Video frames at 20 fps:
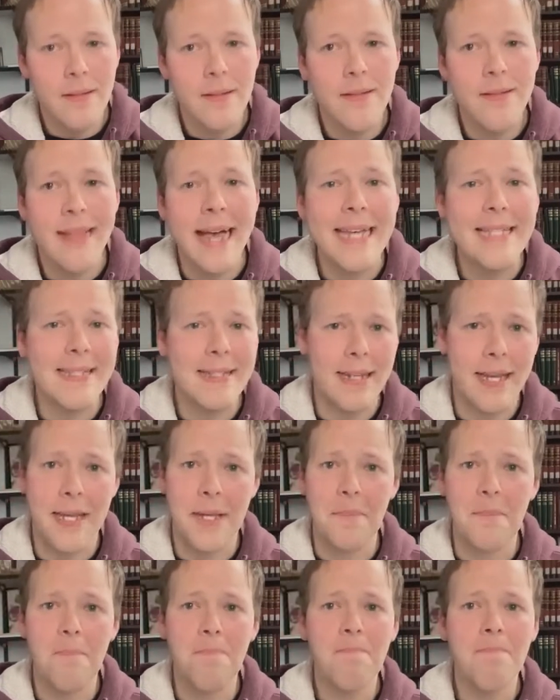Last
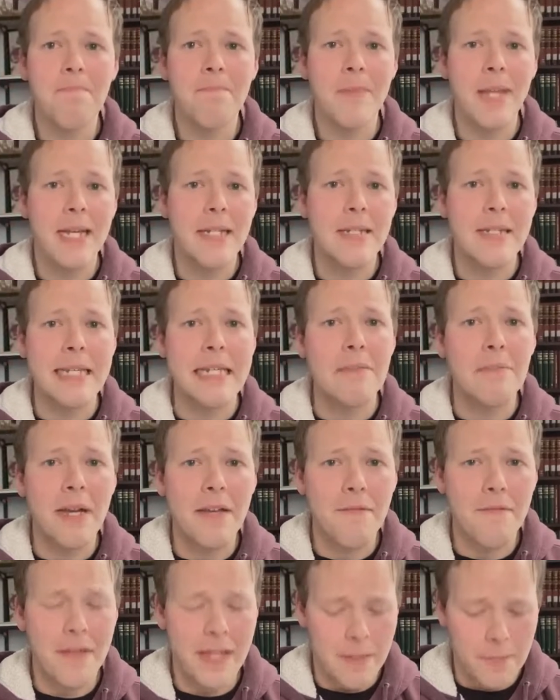night, I said to my
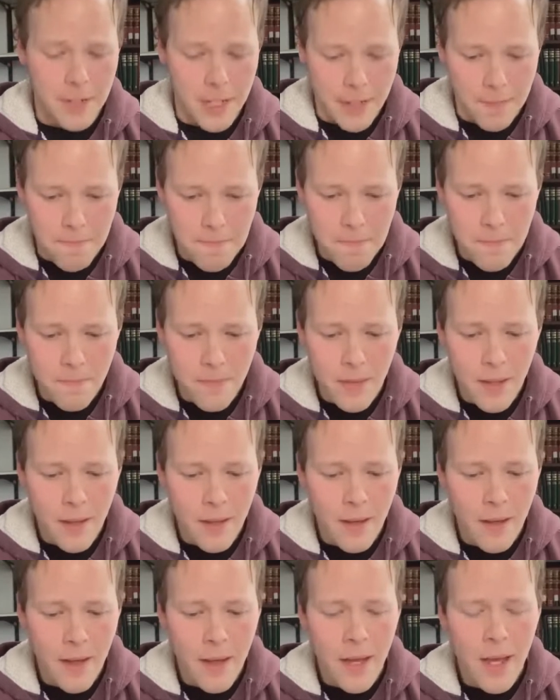family,
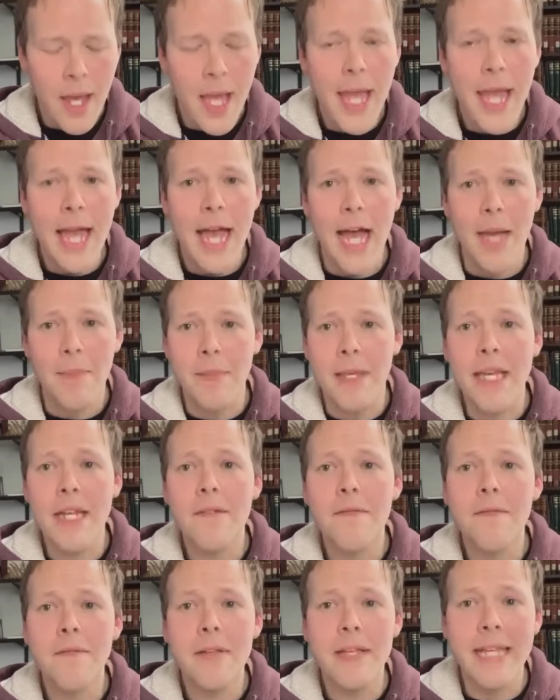I'm
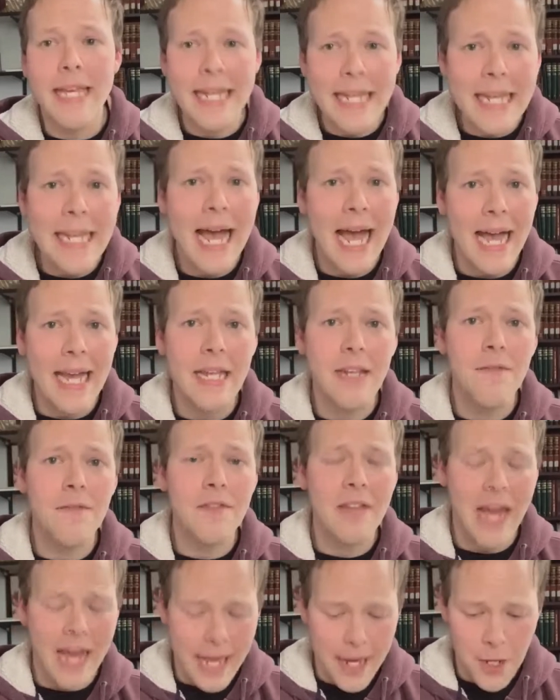getting kind of
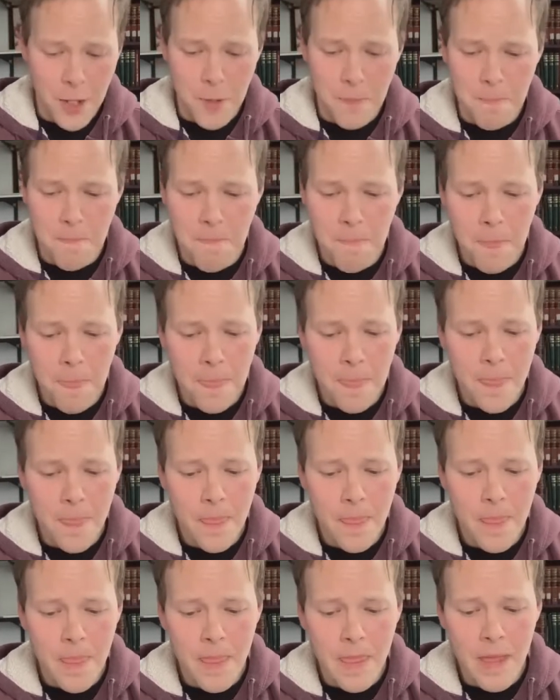tired
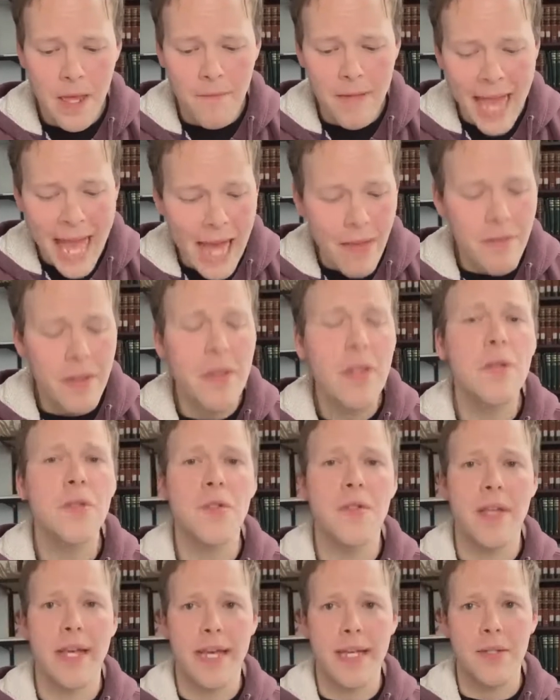of having those
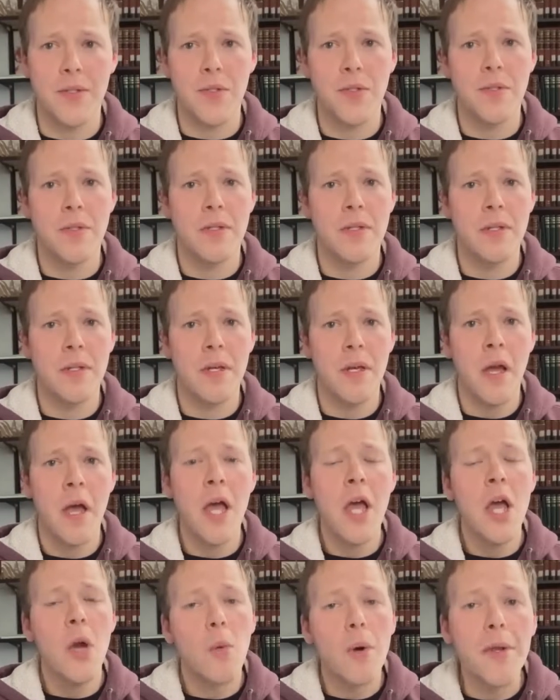days
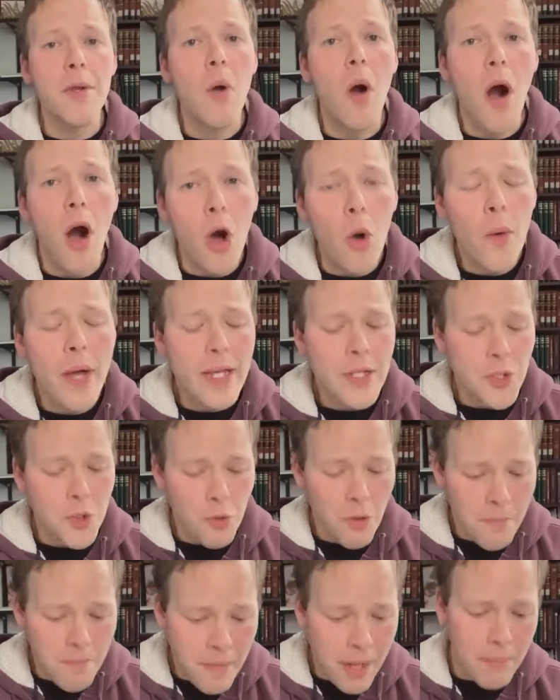where you always
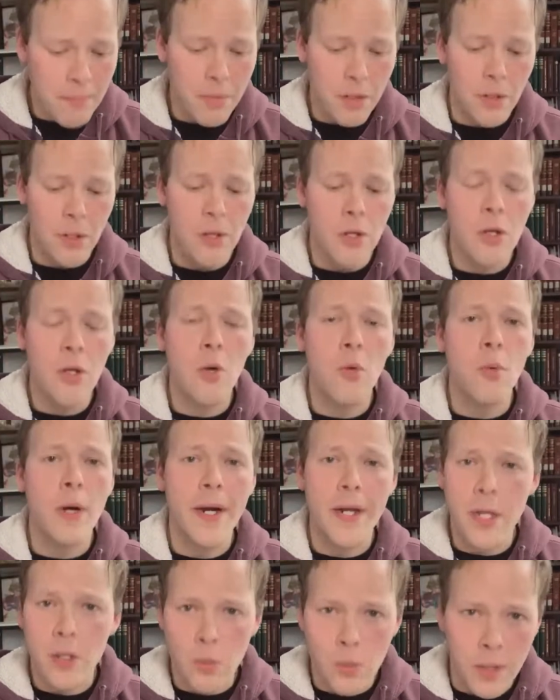remember where
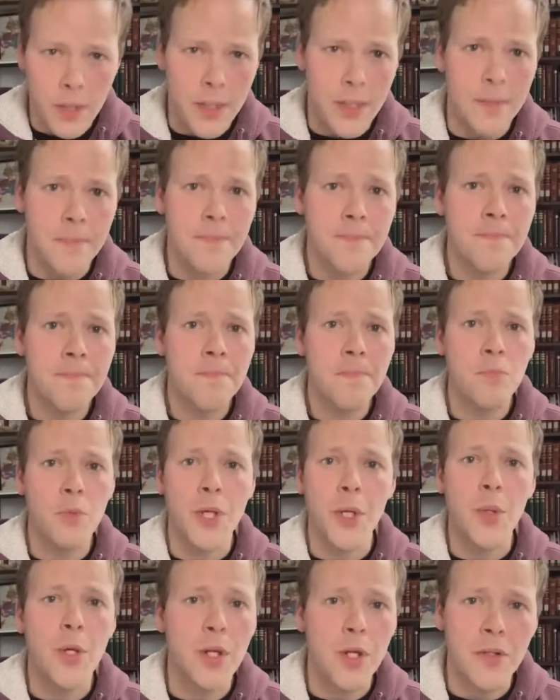you were when
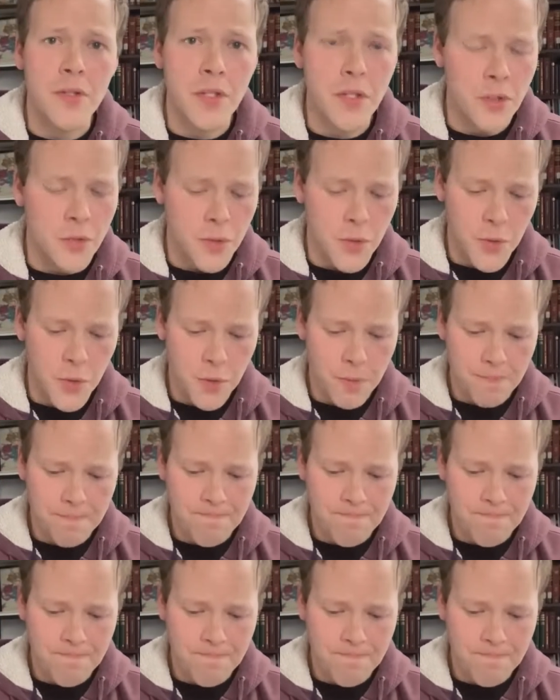you heard the news.